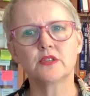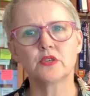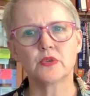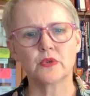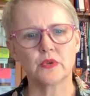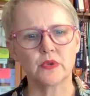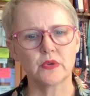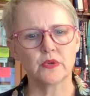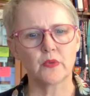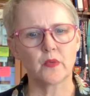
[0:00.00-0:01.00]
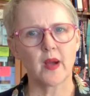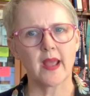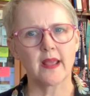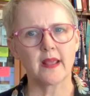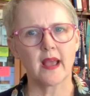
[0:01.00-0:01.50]
to the
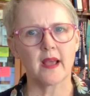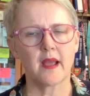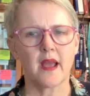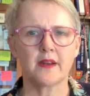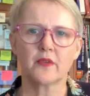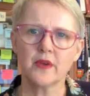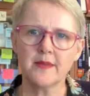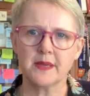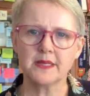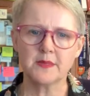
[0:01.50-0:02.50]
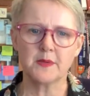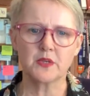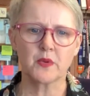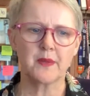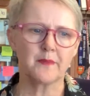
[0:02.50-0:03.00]
way an agreement
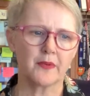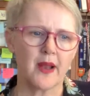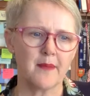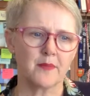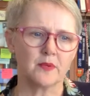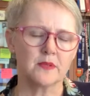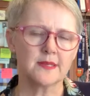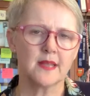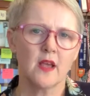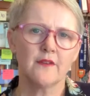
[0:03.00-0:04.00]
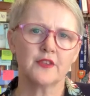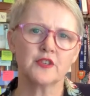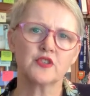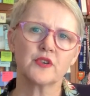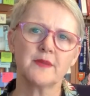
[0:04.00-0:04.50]
between Brambles for the
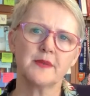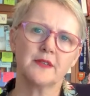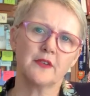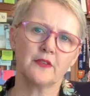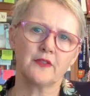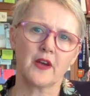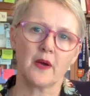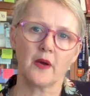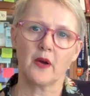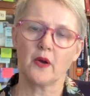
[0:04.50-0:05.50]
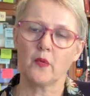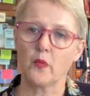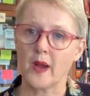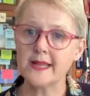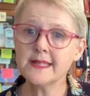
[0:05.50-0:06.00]
treatment of
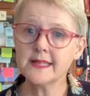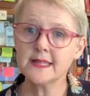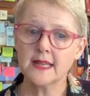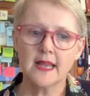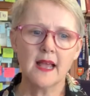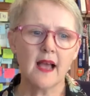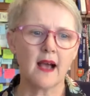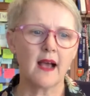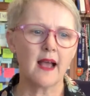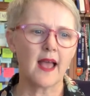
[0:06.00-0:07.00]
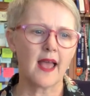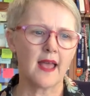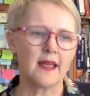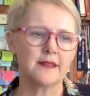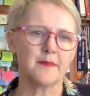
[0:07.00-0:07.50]
waste
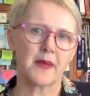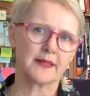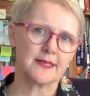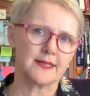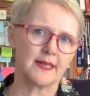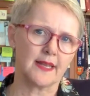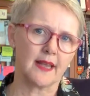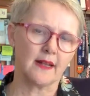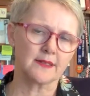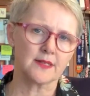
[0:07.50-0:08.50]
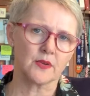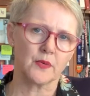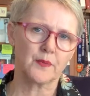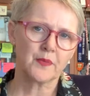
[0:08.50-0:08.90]
and the Bathurst City Council.